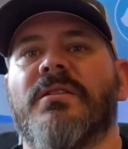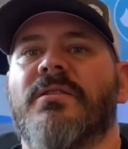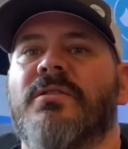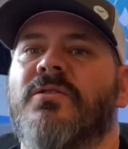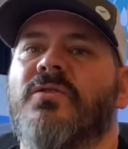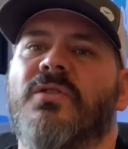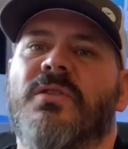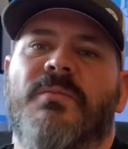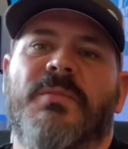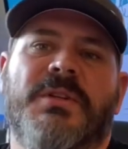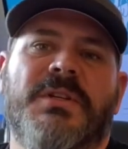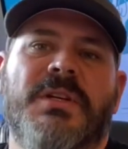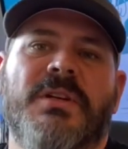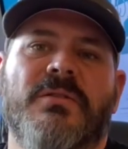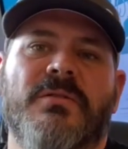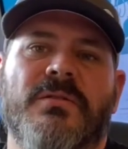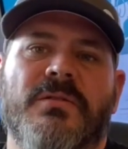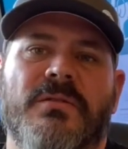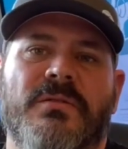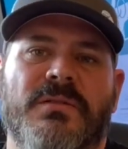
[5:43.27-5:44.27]
So your
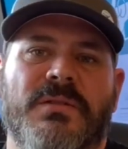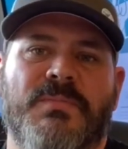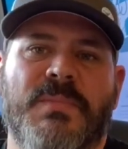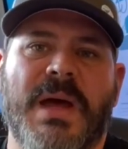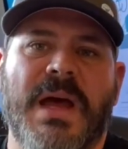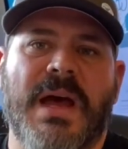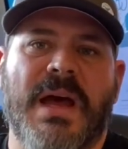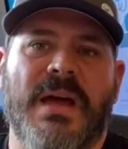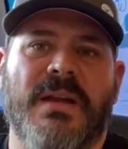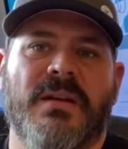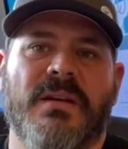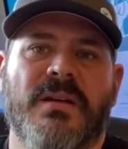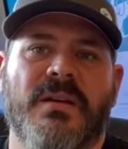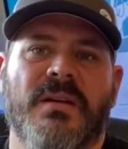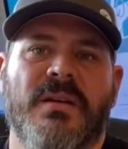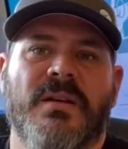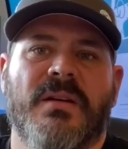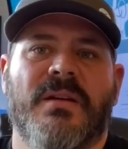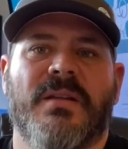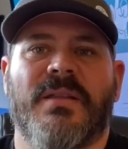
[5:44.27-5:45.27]
material is bad,
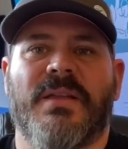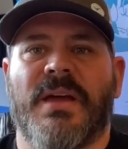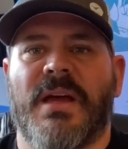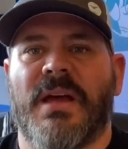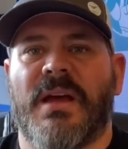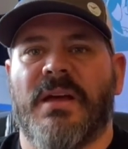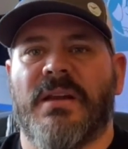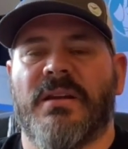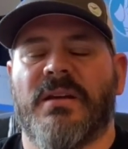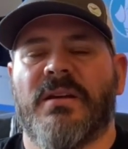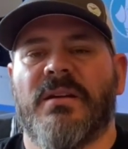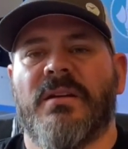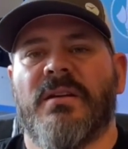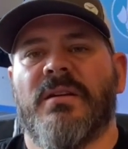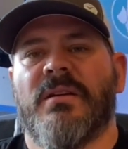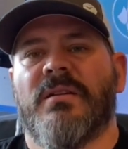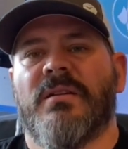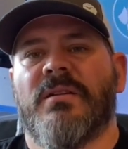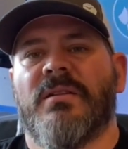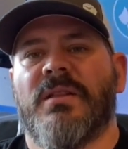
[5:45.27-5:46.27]
then
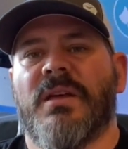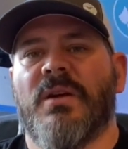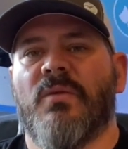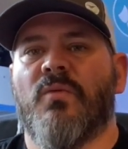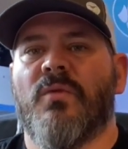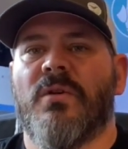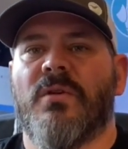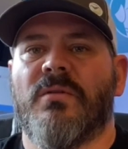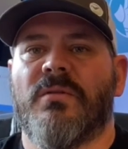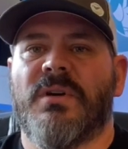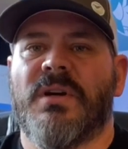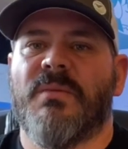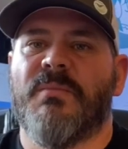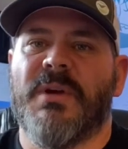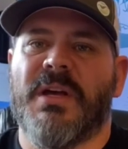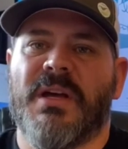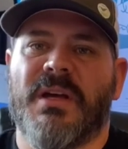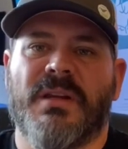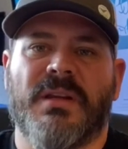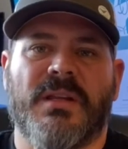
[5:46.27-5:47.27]
they will come
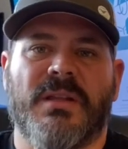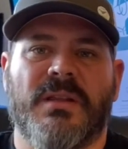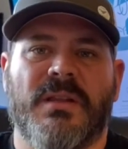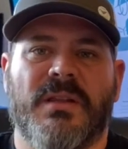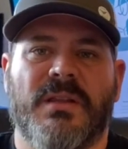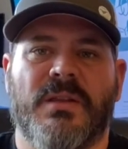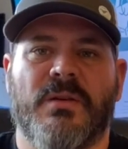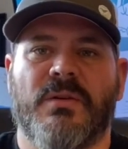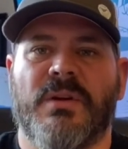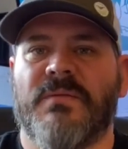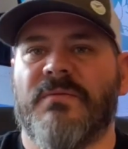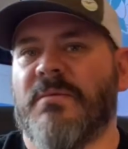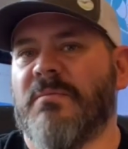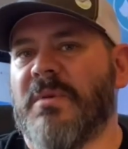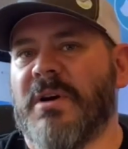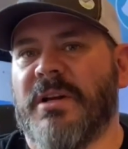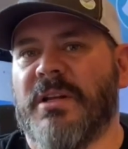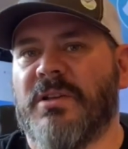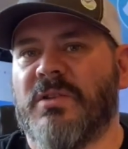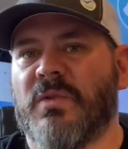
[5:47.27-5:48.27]
in and they'll give you
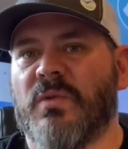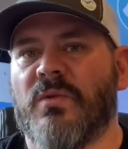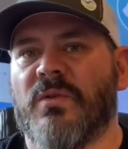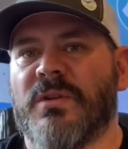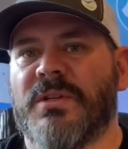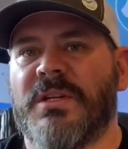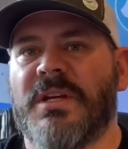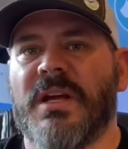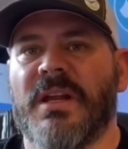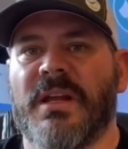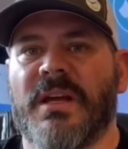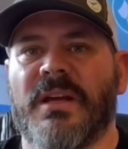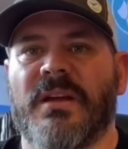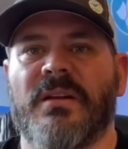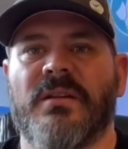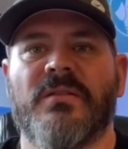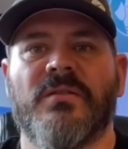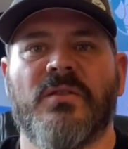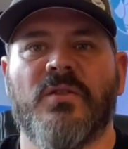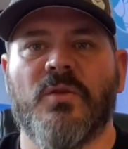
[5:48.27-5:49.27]
money towards
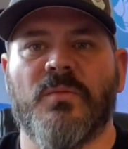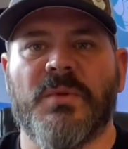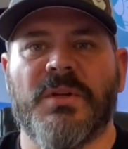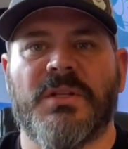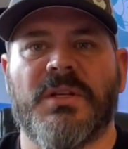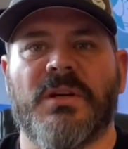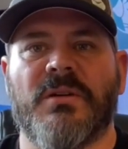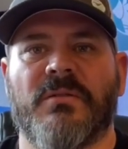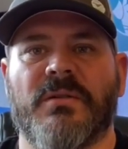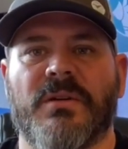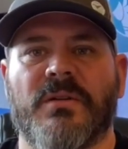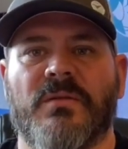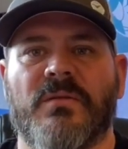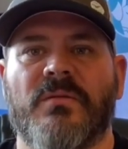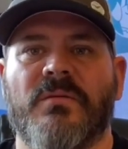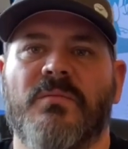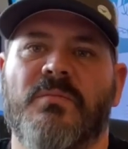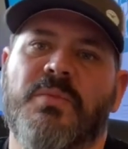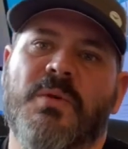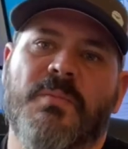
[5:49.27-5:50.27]
getting new
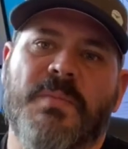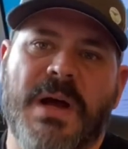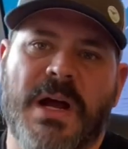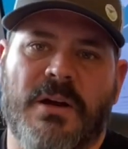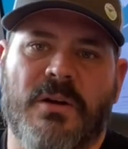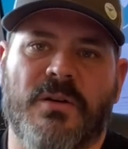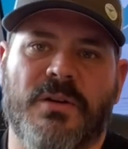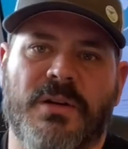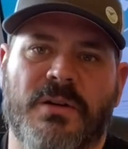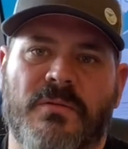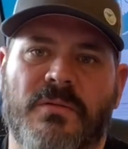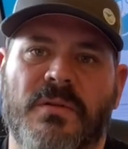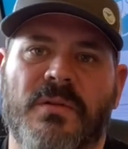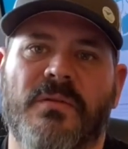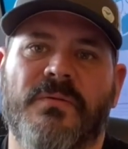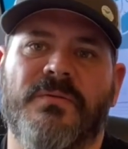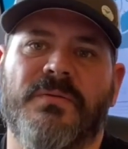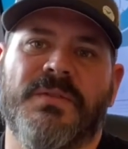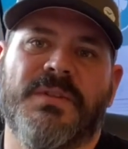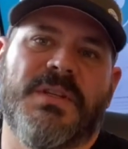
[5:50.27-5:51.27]
material put back on your
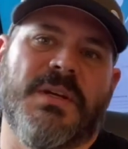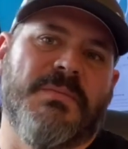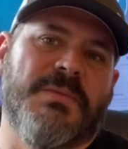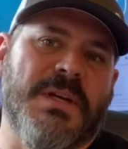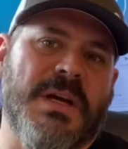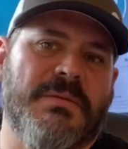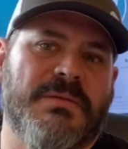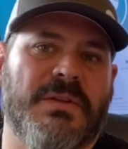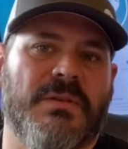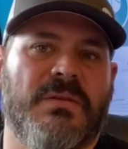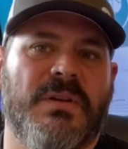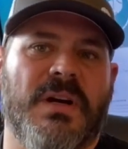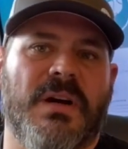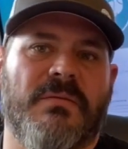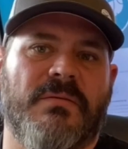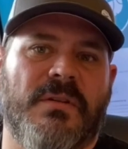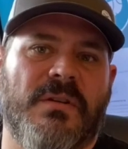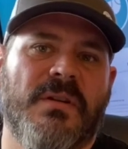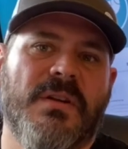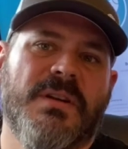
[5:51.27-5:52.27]
roof. And sometimes they'll
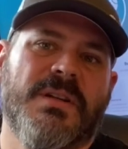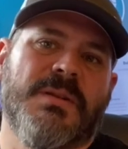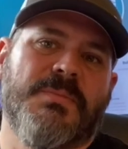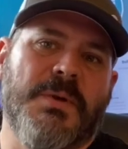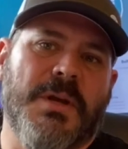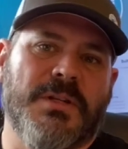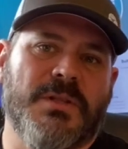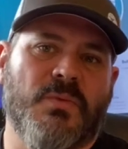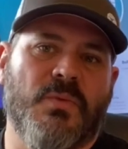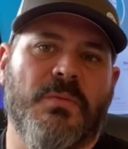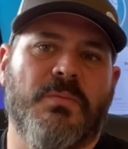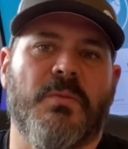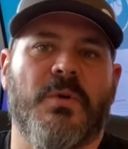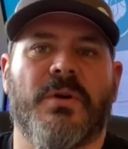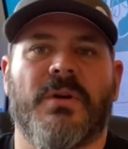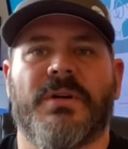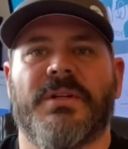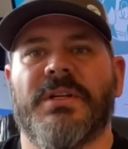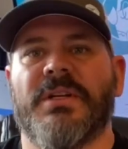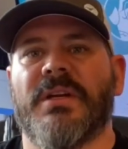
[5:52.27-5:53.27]
cover, depends on what
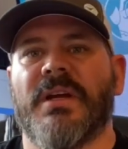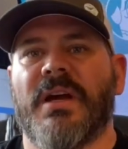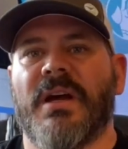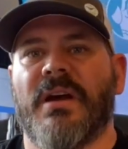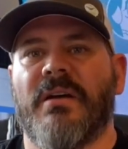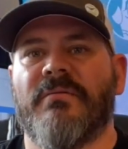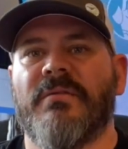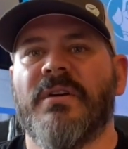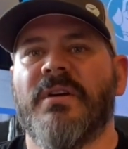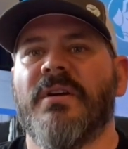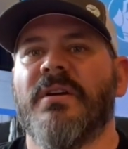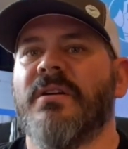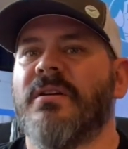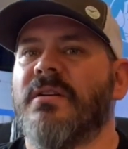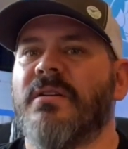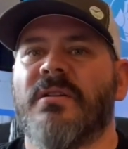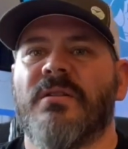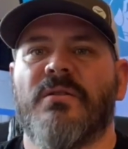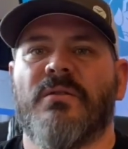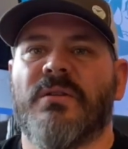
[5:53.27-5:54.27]
warranty you have,
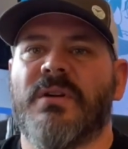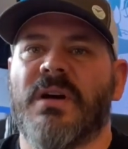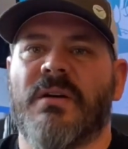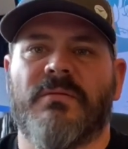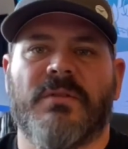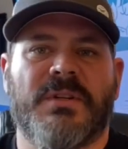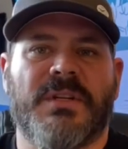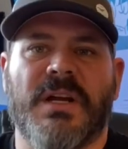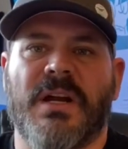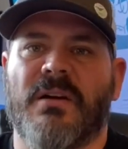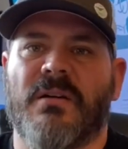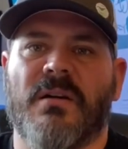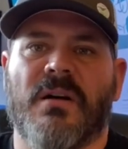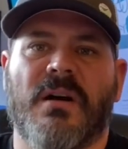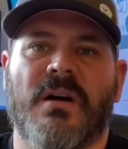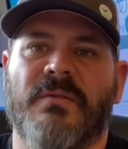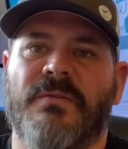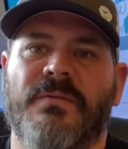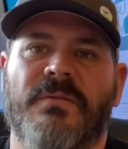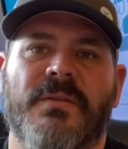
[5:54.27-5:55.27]
they'll cover tear
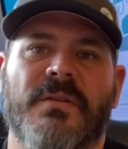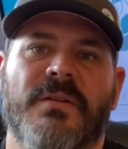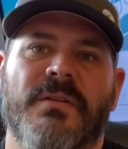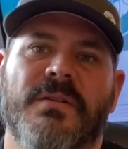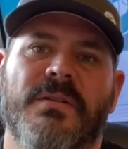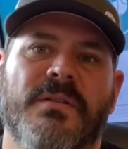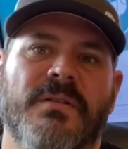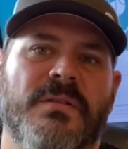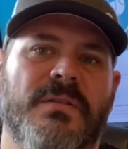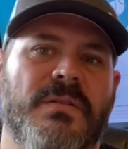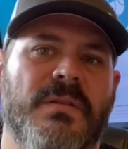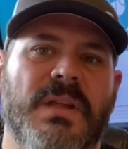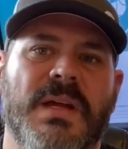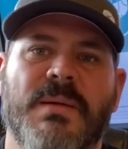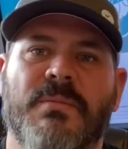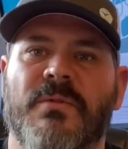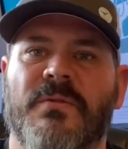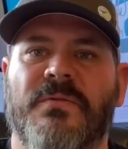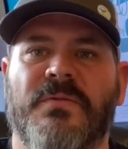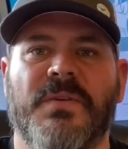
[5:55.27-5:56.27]
off,
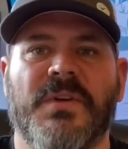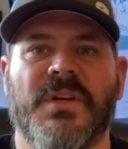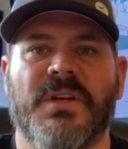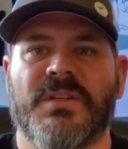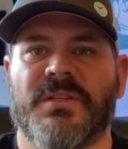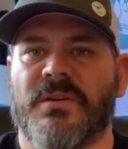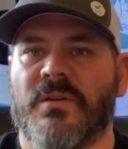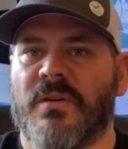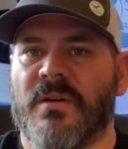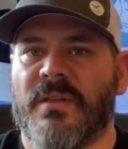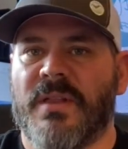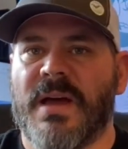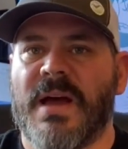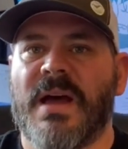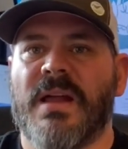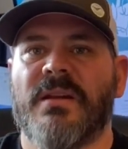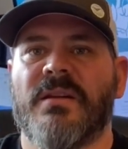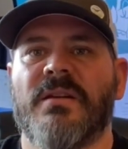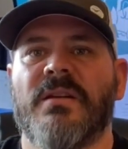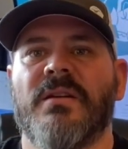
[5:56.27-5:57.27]
labor fees and all that.